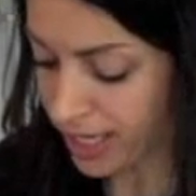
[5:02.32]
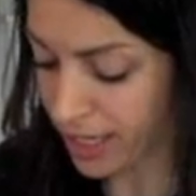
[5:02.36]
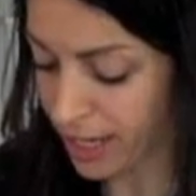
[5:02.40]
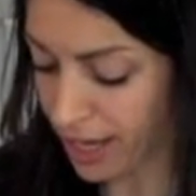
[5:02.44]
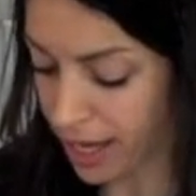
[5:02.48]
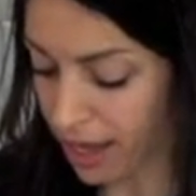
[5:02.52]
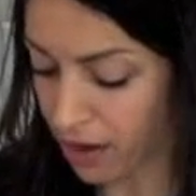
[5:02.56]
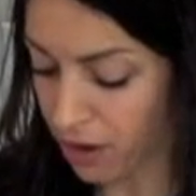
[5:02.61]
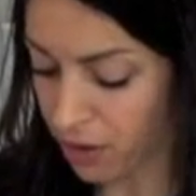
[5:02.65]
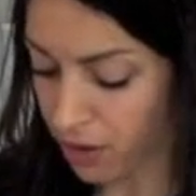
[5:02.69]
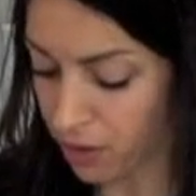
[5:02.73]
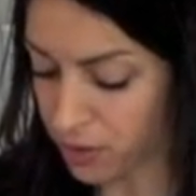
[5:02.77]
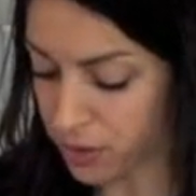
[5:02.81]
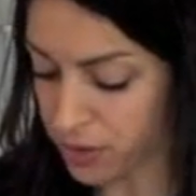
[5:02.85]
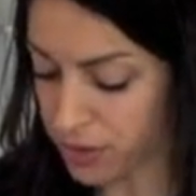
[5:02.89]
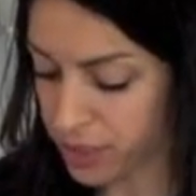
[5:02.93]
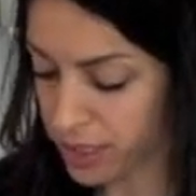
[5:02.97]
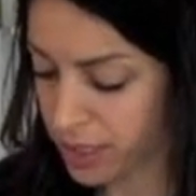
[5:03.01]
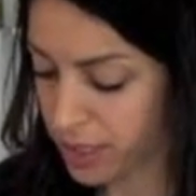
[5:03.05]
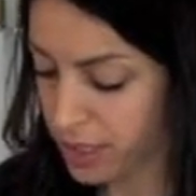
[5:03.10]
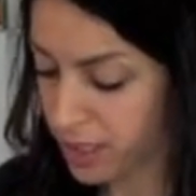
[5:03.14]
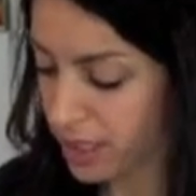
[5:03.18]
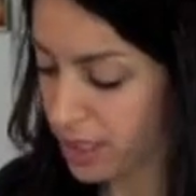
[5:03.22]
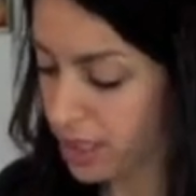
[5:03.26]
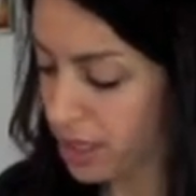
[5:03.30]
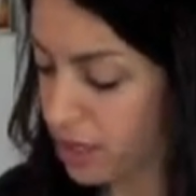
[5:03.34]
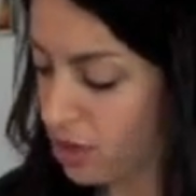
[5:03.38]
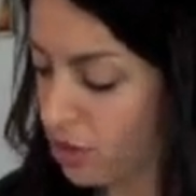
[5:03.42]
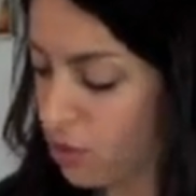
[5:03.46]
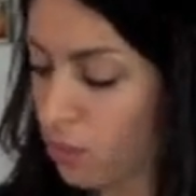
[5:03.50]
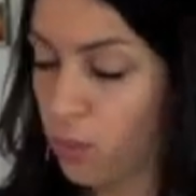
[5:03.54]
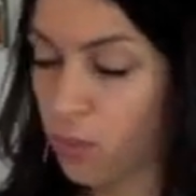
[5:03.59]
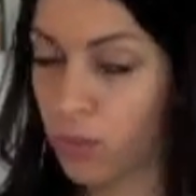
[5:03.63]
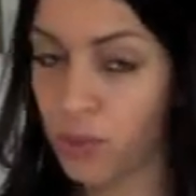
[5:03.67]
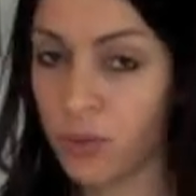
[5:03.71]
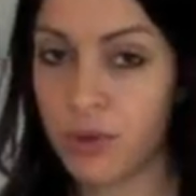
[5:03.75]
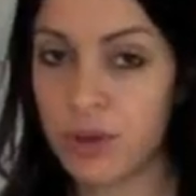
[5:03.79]
it out,
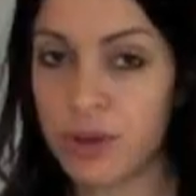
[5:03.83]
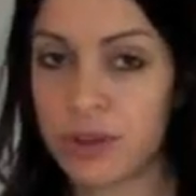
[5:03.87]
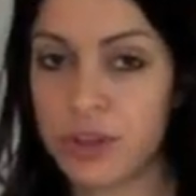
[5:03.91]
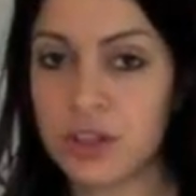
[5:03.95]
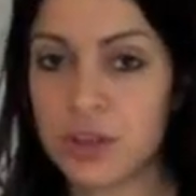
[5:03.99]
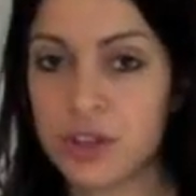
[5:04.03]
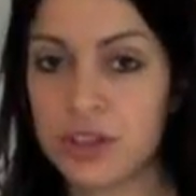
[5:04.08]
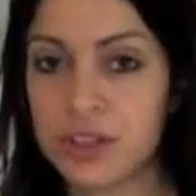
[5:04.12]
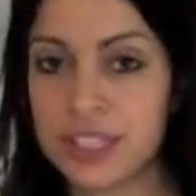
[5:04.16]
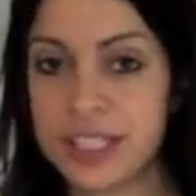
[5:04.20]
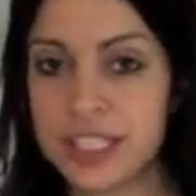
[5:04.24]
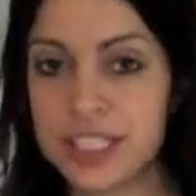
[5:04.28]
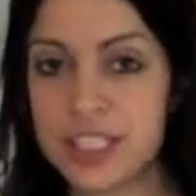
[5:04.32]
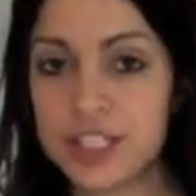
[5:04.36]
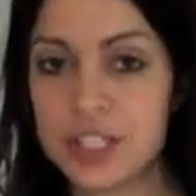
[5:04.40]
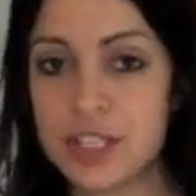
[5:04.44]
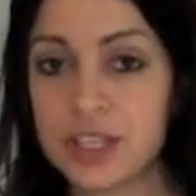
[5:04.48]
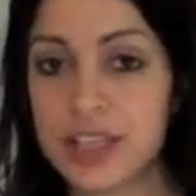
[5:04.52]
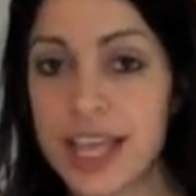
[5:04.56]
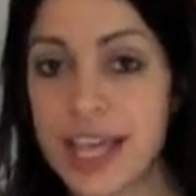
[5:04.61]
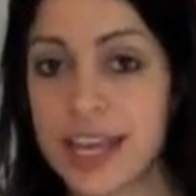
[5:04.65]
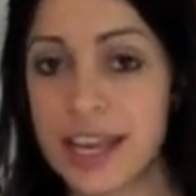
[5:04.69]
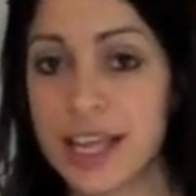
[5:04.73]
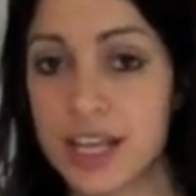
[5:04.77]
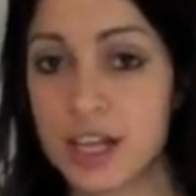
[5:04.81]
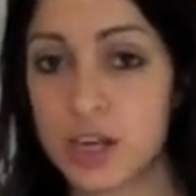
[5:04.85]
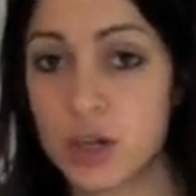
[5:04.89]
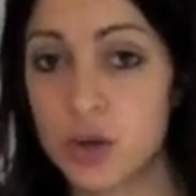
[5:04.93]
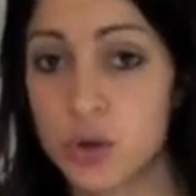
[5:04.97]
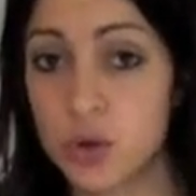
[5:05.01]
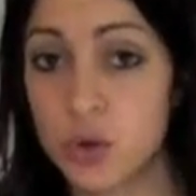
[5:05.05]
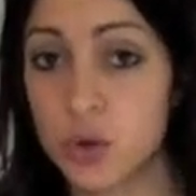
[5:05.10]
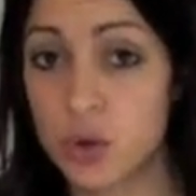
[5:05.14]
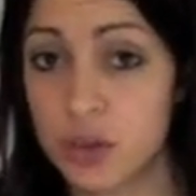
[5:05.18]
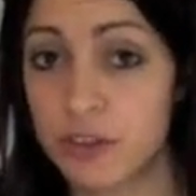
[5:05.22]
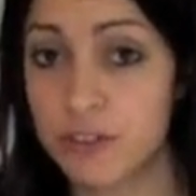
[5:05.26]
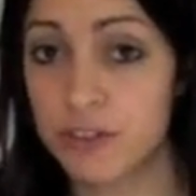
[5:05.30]
you'll need to let it
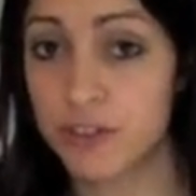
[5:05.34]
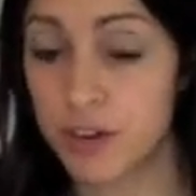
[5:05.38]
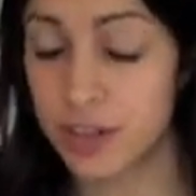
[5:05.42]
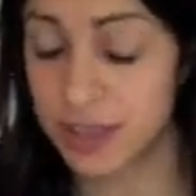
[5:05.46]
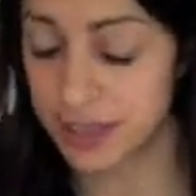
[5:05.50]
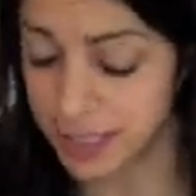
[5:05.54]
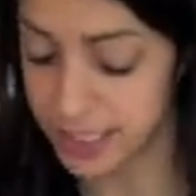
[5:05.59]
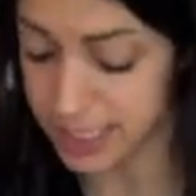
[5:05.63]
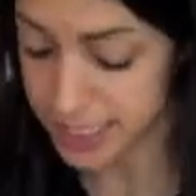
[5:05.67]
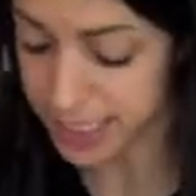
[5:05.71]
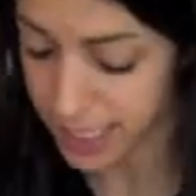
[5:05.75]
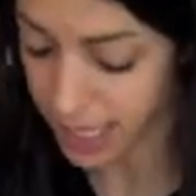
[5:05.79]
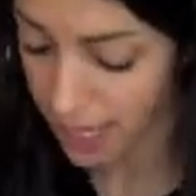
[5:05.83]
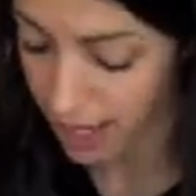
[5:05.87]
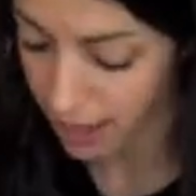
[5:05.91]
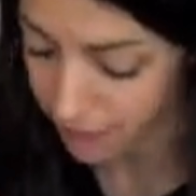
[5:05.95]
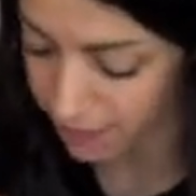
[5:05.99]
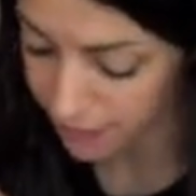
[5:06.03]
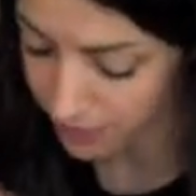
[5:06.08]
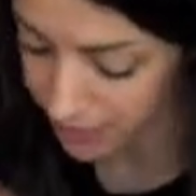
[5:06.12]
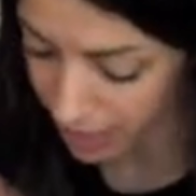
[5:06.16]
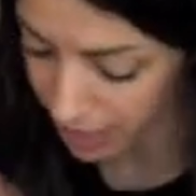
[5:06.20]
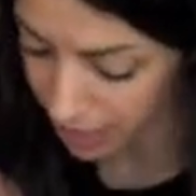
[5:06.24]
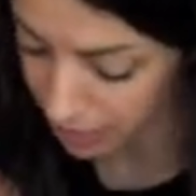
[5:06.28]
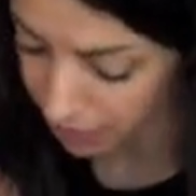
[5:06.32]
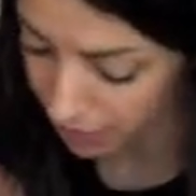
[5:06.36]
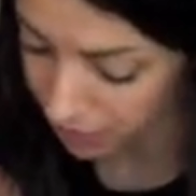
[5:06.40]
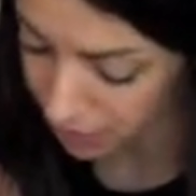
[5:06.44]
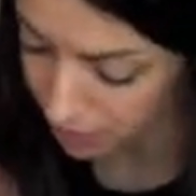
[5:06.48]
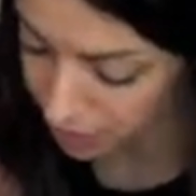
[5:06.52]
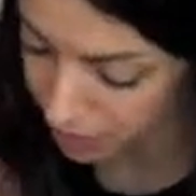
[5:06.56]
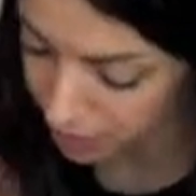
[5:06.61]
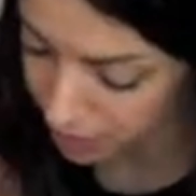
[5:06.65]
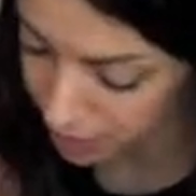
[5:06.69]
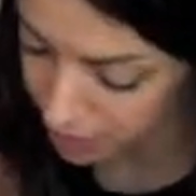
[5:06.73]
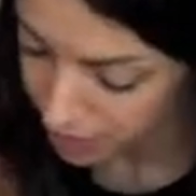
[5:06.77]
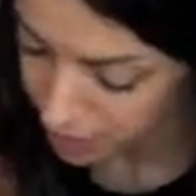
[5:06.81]
cool for at least half an hour.
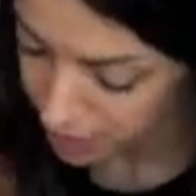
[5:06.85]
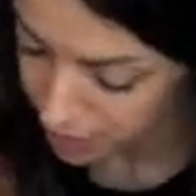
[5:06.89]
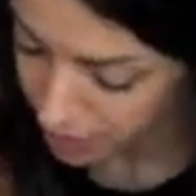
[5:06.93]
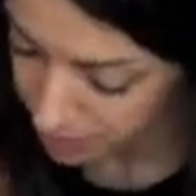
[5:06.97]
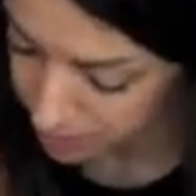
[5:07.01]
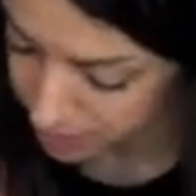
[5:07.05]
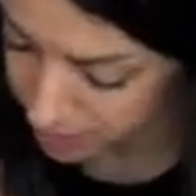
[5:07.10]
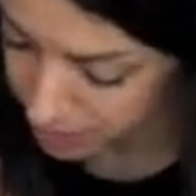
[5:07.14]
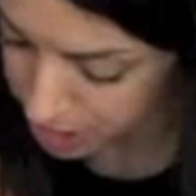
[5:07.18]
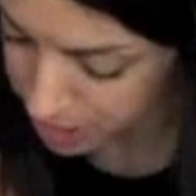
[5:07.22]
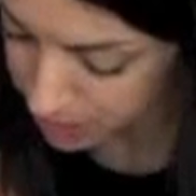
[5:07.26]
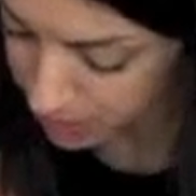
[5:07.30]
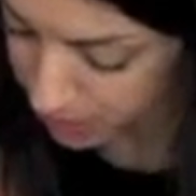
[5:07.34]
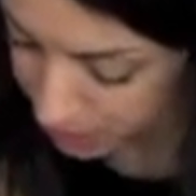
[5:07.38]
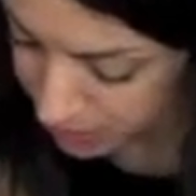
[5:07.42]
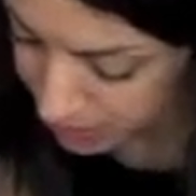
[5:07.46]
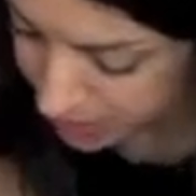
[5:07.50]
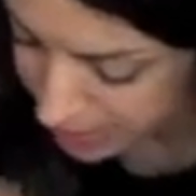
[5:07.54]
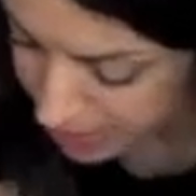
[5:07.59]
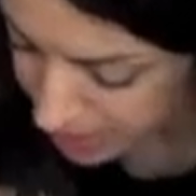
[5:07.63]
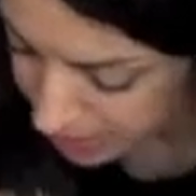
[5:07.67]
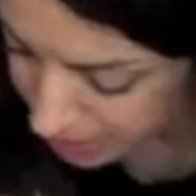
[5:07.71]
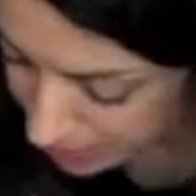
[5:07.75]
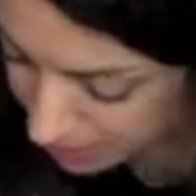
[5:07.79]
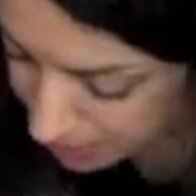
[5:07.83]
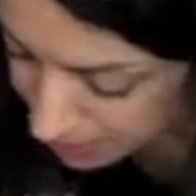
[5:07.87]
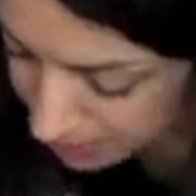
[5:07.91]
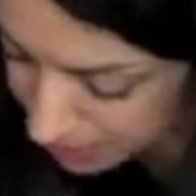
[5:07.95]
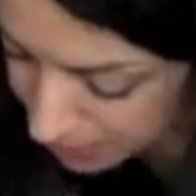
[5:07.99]
Let me just put this in.